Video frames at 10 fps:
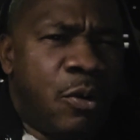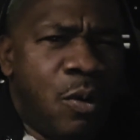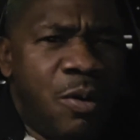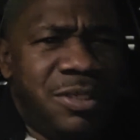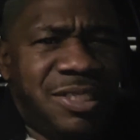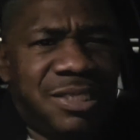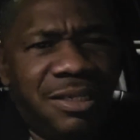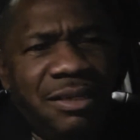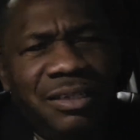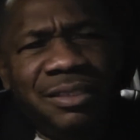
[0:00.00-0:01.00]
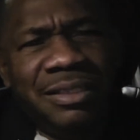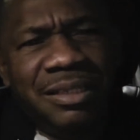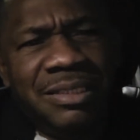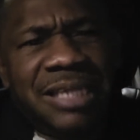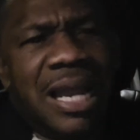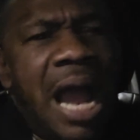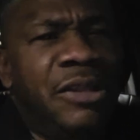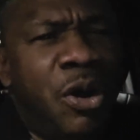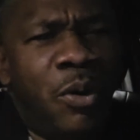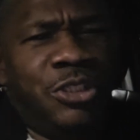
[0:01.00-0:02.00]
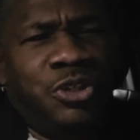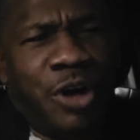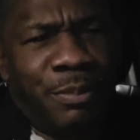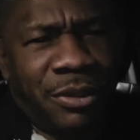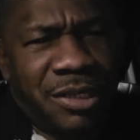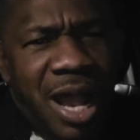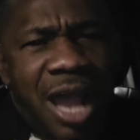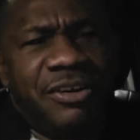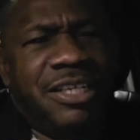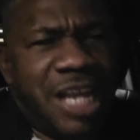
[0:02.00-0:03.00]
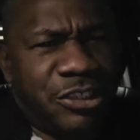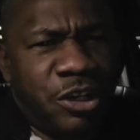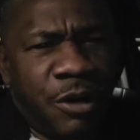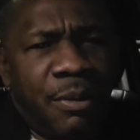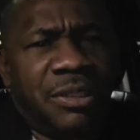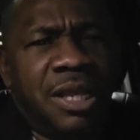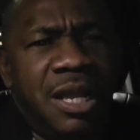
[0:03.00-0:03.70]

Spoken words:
who's saying, I don't want you, Robert. I reject you, Robert.